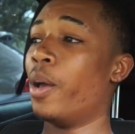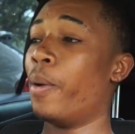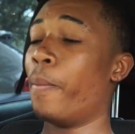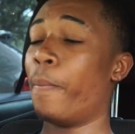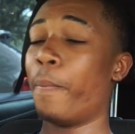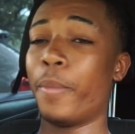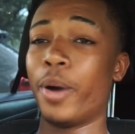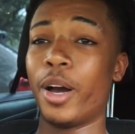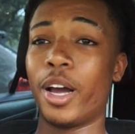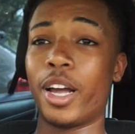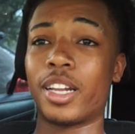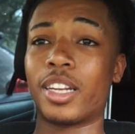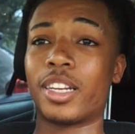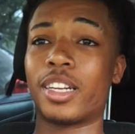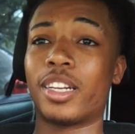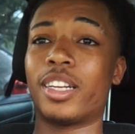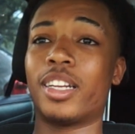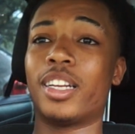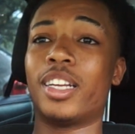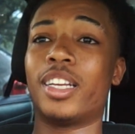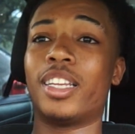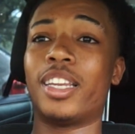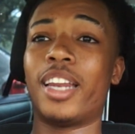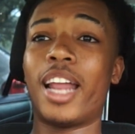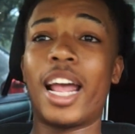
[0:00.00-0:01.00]
But
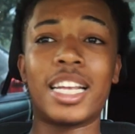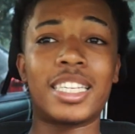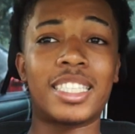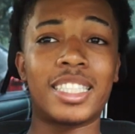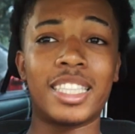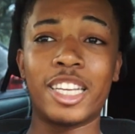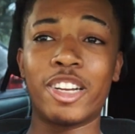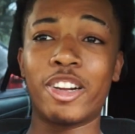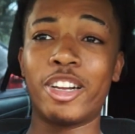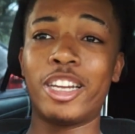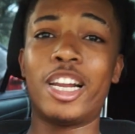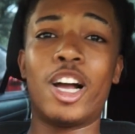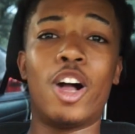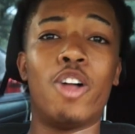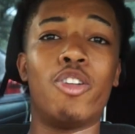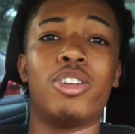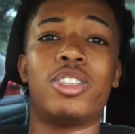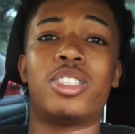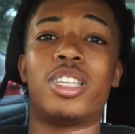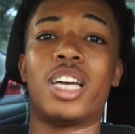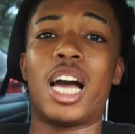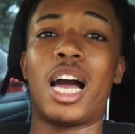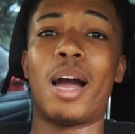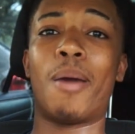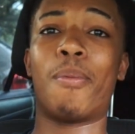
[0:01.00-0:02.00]
that's literally the only
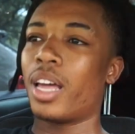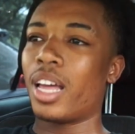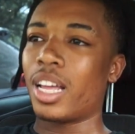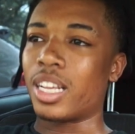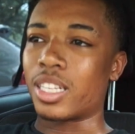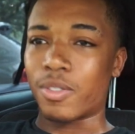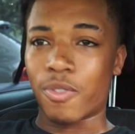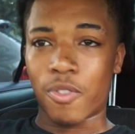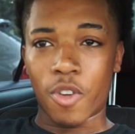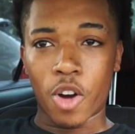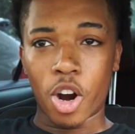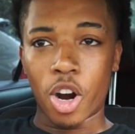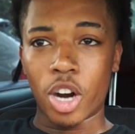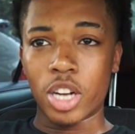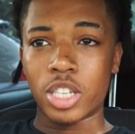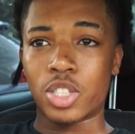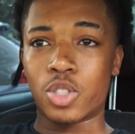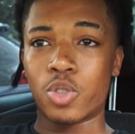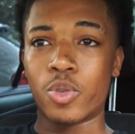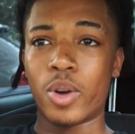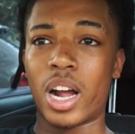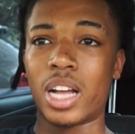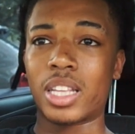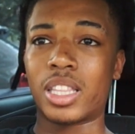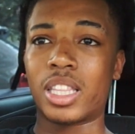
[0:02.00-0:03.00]
time. As far as
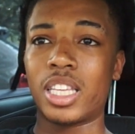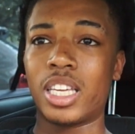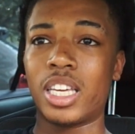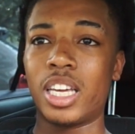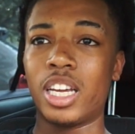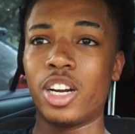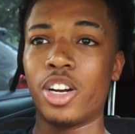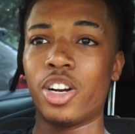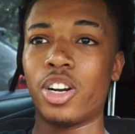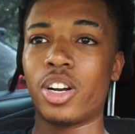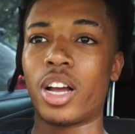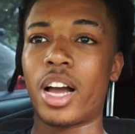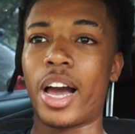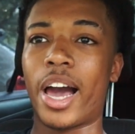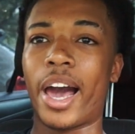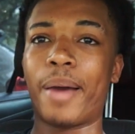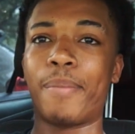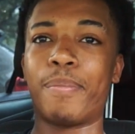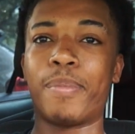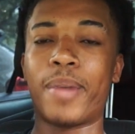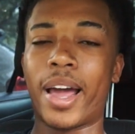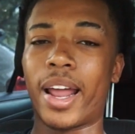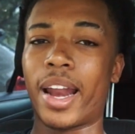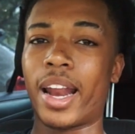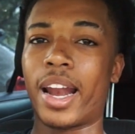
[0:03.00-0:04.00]
throughout the year,
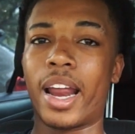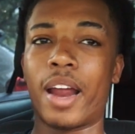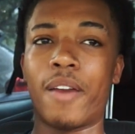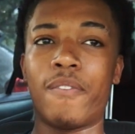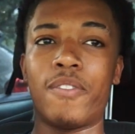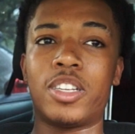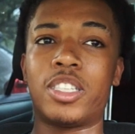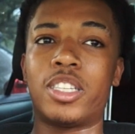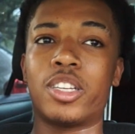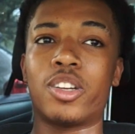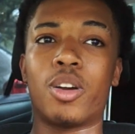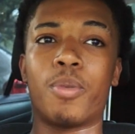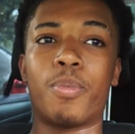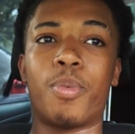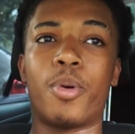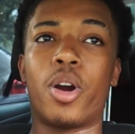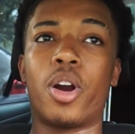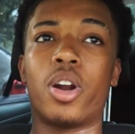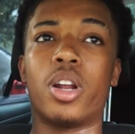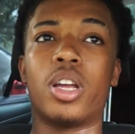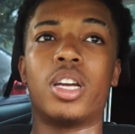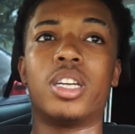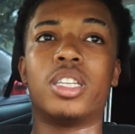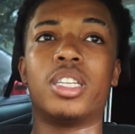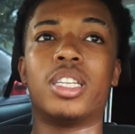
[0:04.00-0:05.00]
I'm not at every single
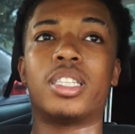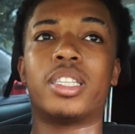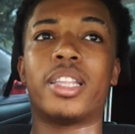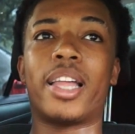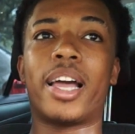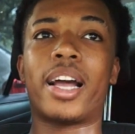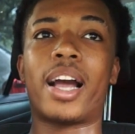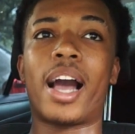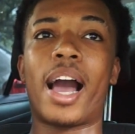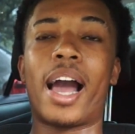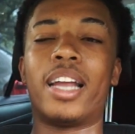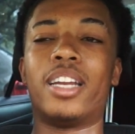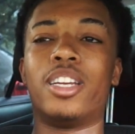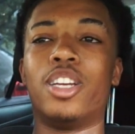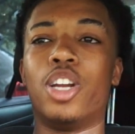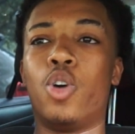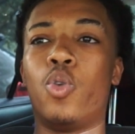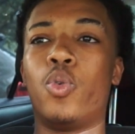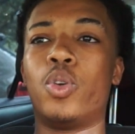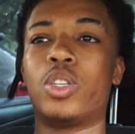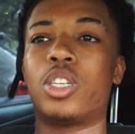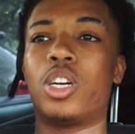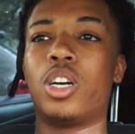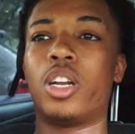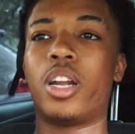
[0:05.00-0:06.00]
party because it's like I know
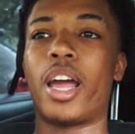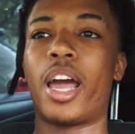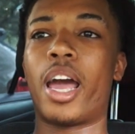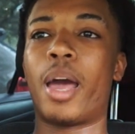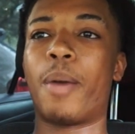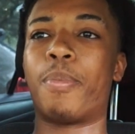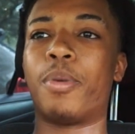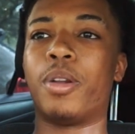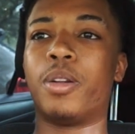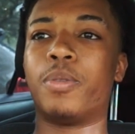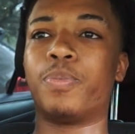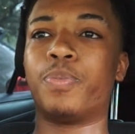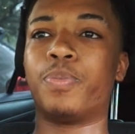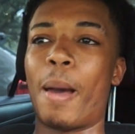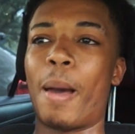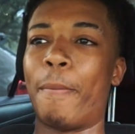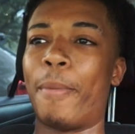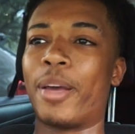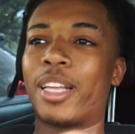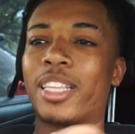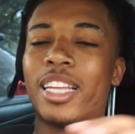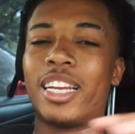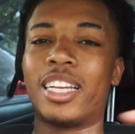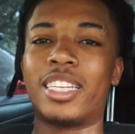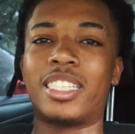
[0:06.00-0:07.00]
what's going to happen.
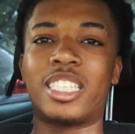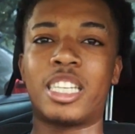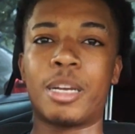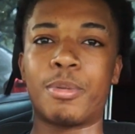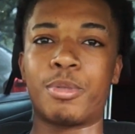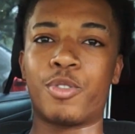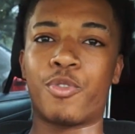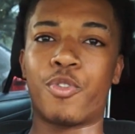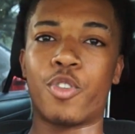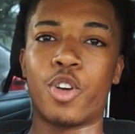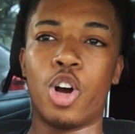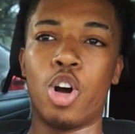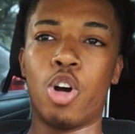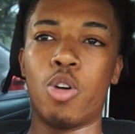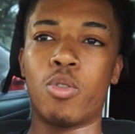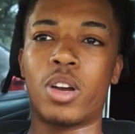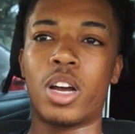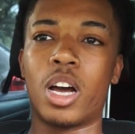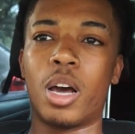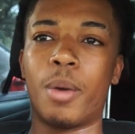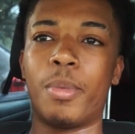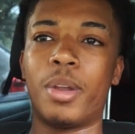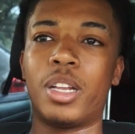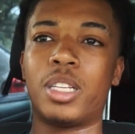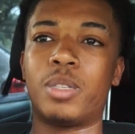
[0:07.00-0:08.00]
make that exception for
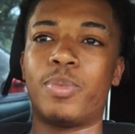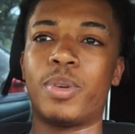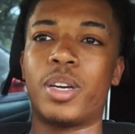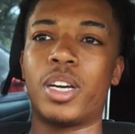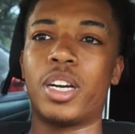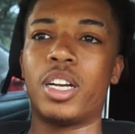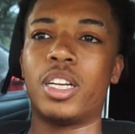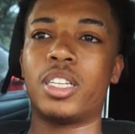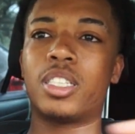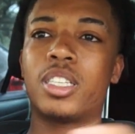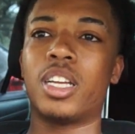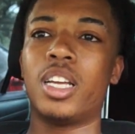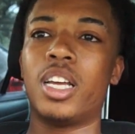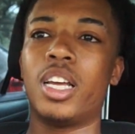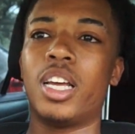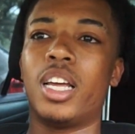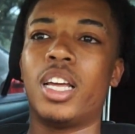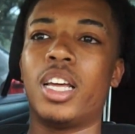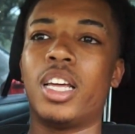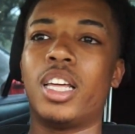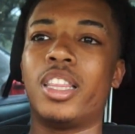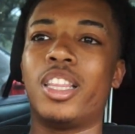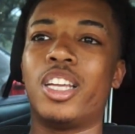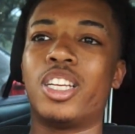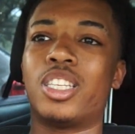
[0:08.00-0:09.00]
homecoming is because
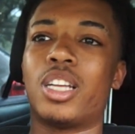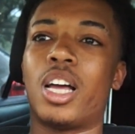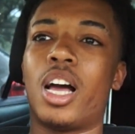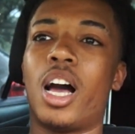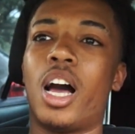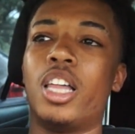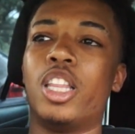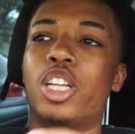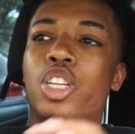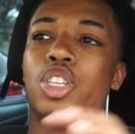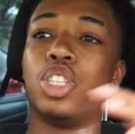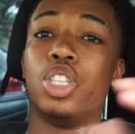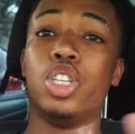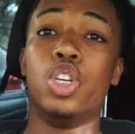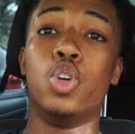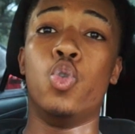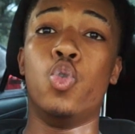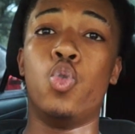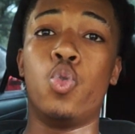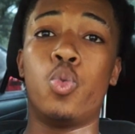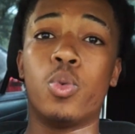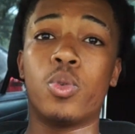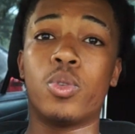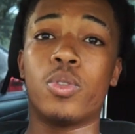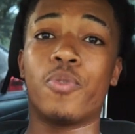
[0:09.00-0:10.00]
there's
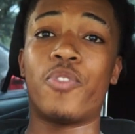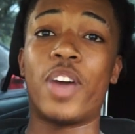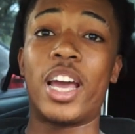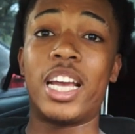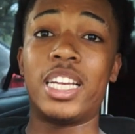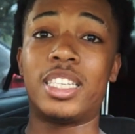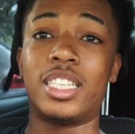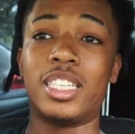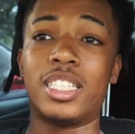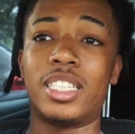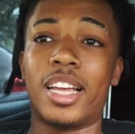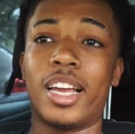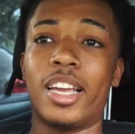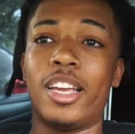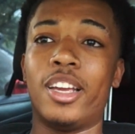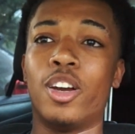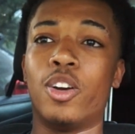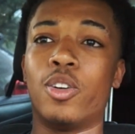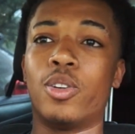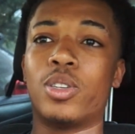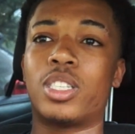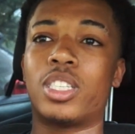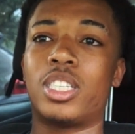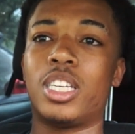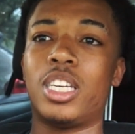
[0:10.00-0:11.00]
new faces. Like, you're
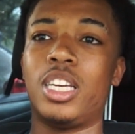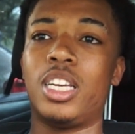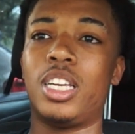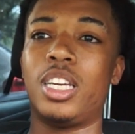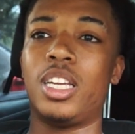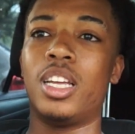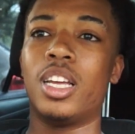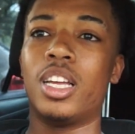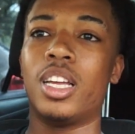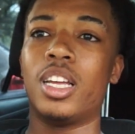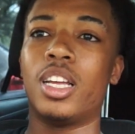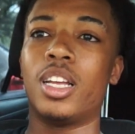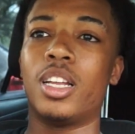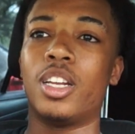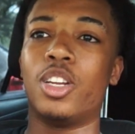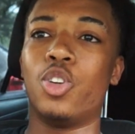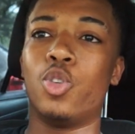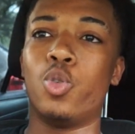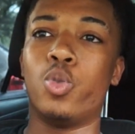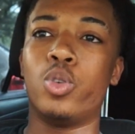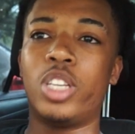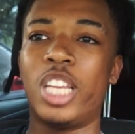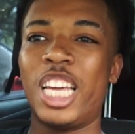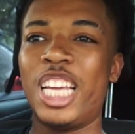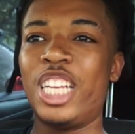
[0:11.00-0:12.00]
going to see
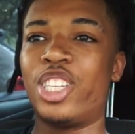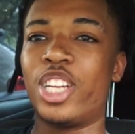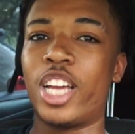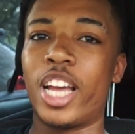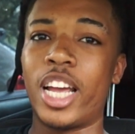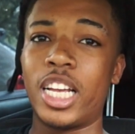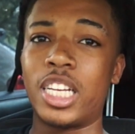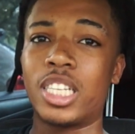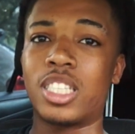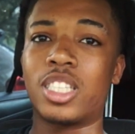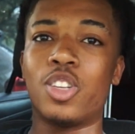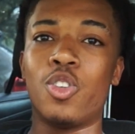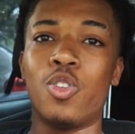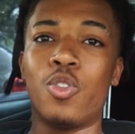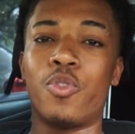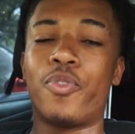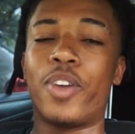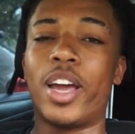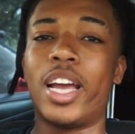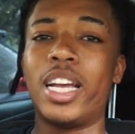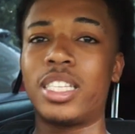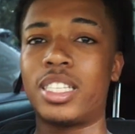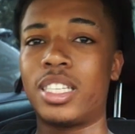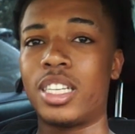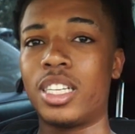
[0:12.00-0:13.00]
new DJs, new
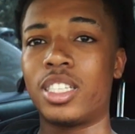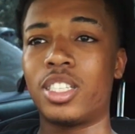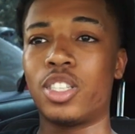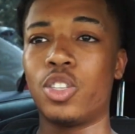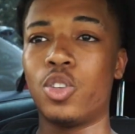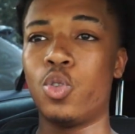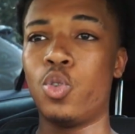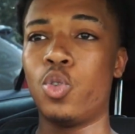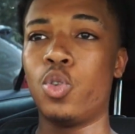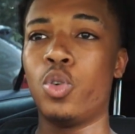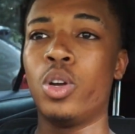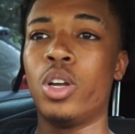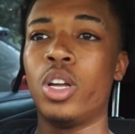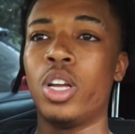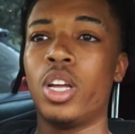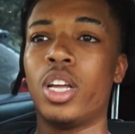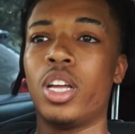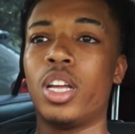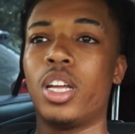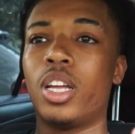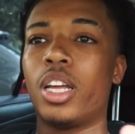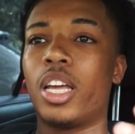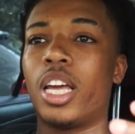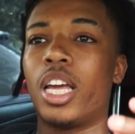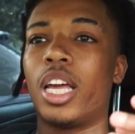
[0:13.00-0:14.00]
faces, new
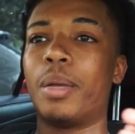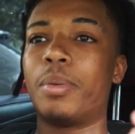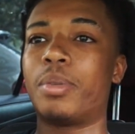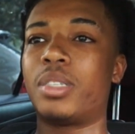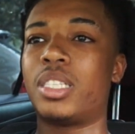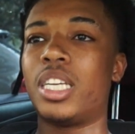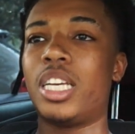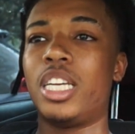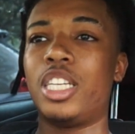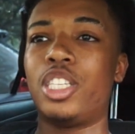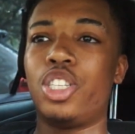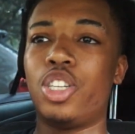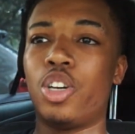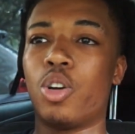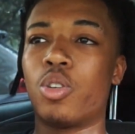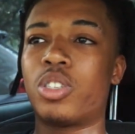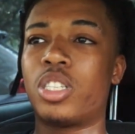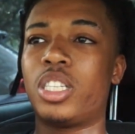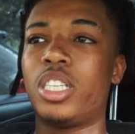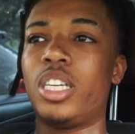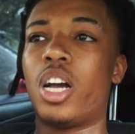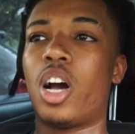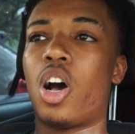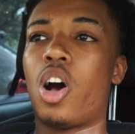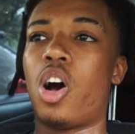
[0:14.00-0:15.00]
MCs. You're going to
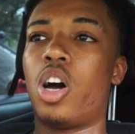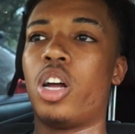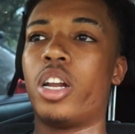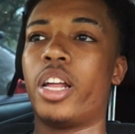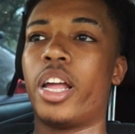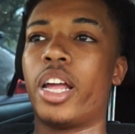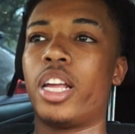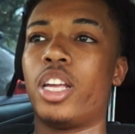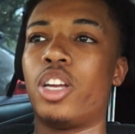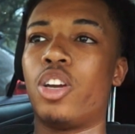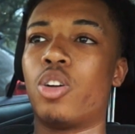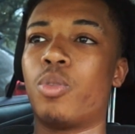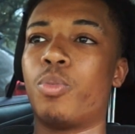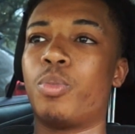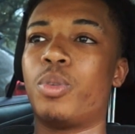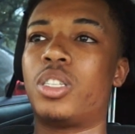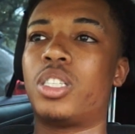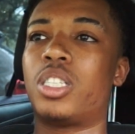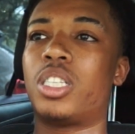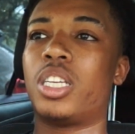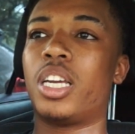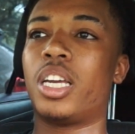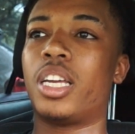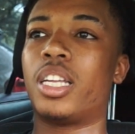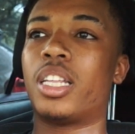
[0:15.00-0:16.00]
see all that. You're going to be
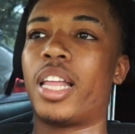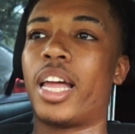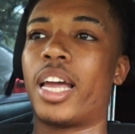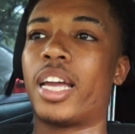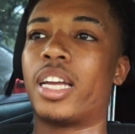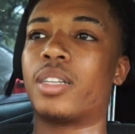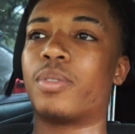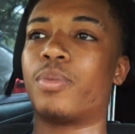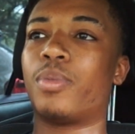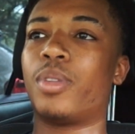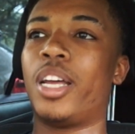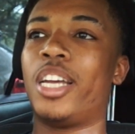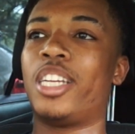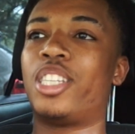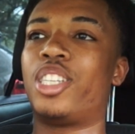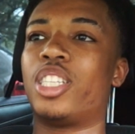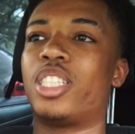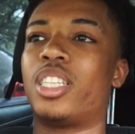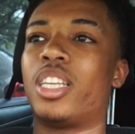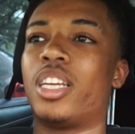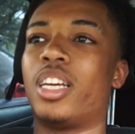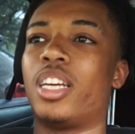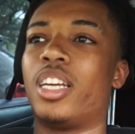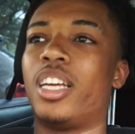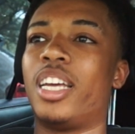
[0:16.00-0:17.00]
seeing, like, it's a
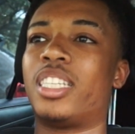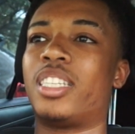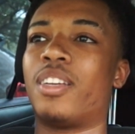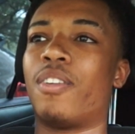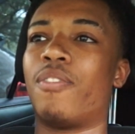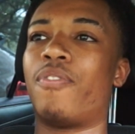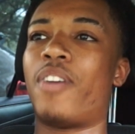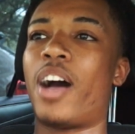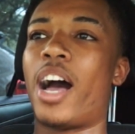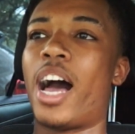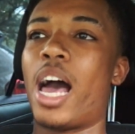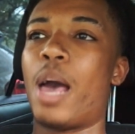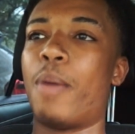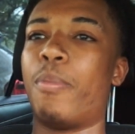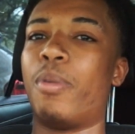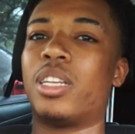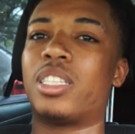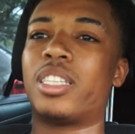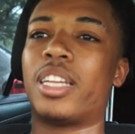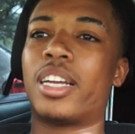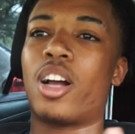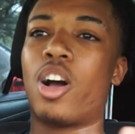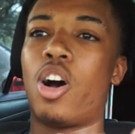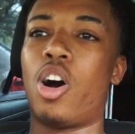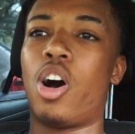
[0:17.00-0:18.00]
vibe, and
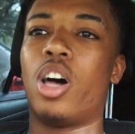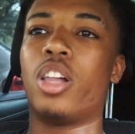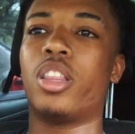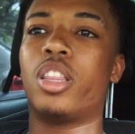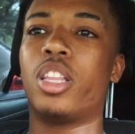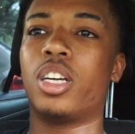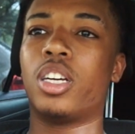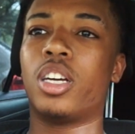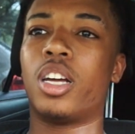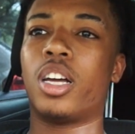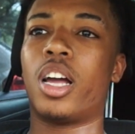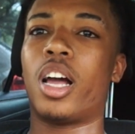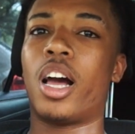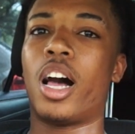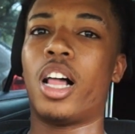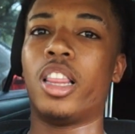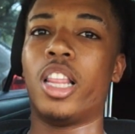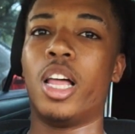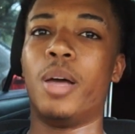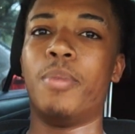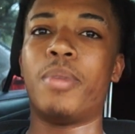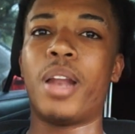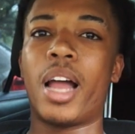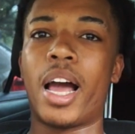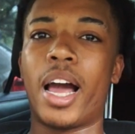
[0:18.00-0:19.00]
it's like all the
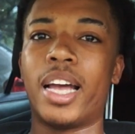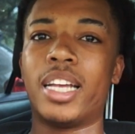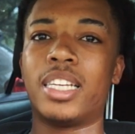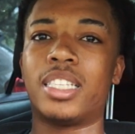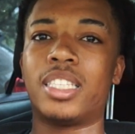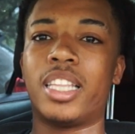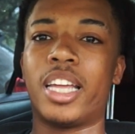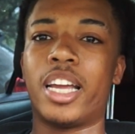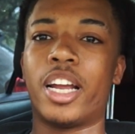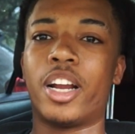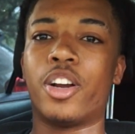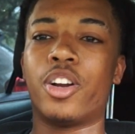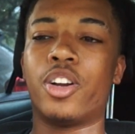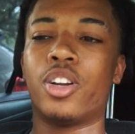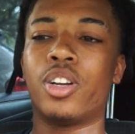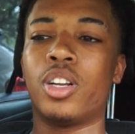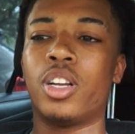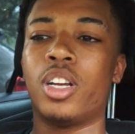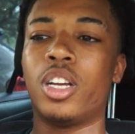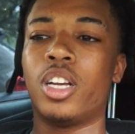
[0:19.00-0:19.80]
alumni is there.